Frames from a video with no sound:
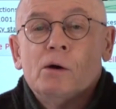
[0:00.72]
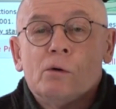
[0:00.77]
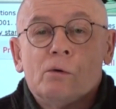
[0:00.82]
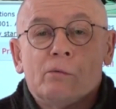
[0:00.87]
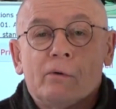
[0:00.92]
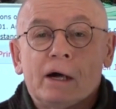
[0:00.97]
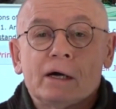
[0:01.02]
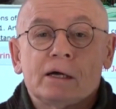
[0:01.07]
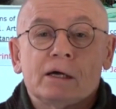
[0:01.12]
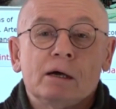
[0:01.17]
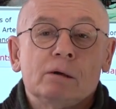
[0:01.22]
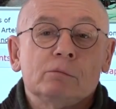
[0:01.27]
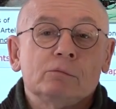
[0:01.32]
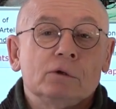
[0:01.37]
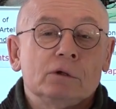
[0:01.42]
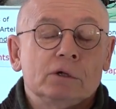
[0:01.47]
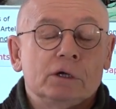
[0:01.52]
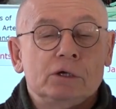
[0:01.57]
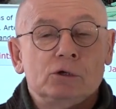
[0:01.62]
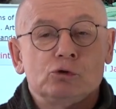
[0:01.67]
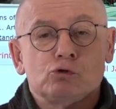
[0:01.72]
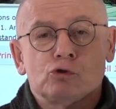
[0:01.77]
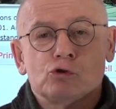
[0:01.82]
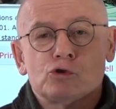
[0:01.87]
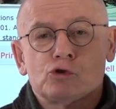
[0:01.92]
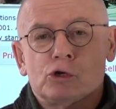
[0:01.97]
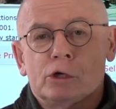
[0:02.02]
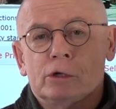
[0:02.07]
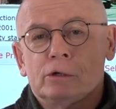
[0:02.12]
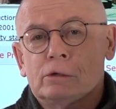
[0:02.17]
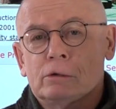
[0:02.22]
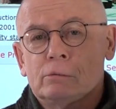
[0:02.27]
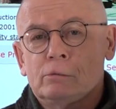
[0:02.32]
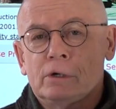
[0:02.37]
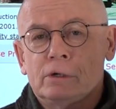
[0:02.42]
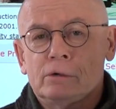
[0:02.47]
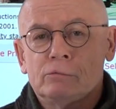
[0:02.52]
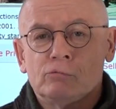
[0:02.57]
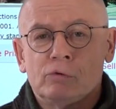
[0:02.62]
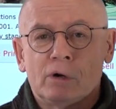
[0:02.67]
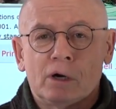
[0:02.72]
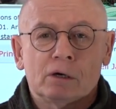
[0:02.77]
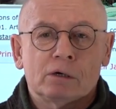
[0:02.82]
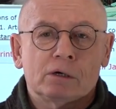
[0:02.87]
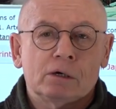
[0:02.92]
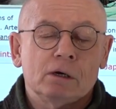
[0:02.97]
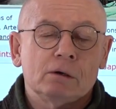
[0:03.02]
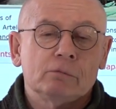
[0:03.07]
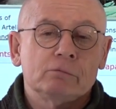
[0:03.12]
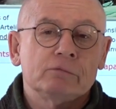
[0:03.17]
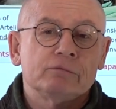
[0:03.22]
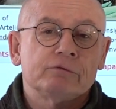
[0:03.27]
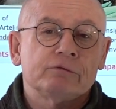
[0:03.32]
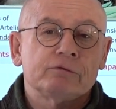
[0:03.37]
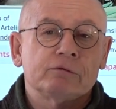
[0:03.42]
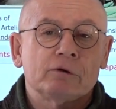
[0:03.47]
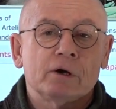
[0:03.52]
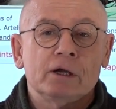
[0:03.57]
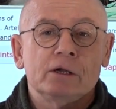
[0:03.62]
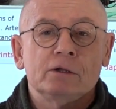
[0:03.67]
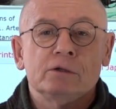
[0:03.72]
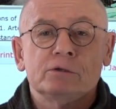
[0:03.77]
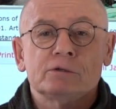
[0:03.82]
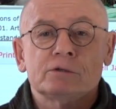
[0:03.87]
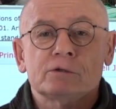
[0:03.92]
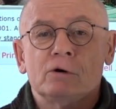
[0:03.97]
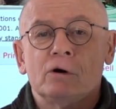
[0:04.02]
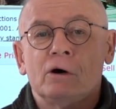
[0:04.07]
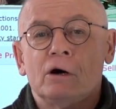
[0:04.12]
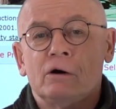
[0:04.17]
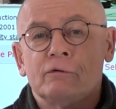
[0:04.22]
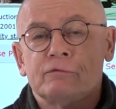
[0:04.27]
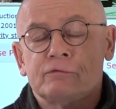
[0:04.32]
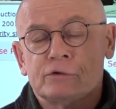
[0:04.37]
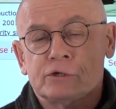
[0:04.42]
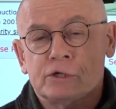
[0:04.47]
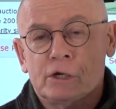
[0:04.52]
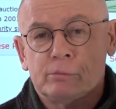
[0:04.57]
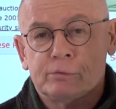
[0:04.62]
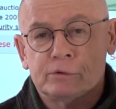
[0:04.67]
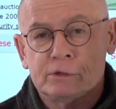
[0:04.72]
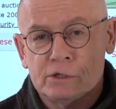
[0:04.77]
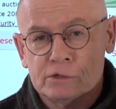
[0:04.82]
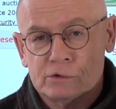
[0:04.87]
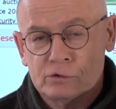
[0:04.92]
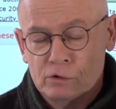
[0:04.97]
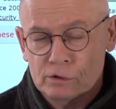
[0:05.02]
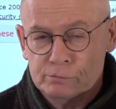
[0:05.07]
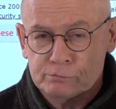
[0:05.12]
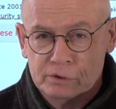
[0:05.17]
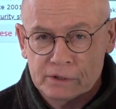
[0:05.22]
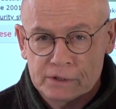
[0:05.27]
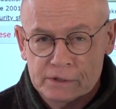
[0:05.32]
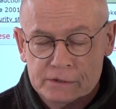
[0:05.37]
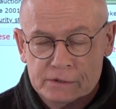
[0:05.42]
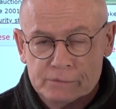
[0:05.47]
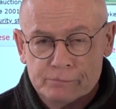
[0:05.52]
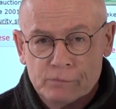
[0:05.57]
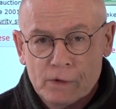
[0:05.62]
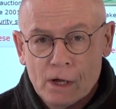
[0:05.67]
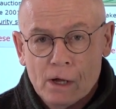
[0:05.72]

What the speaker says: Welcome, ladies and gentlemen. Welcome, friends of Japanese art prints.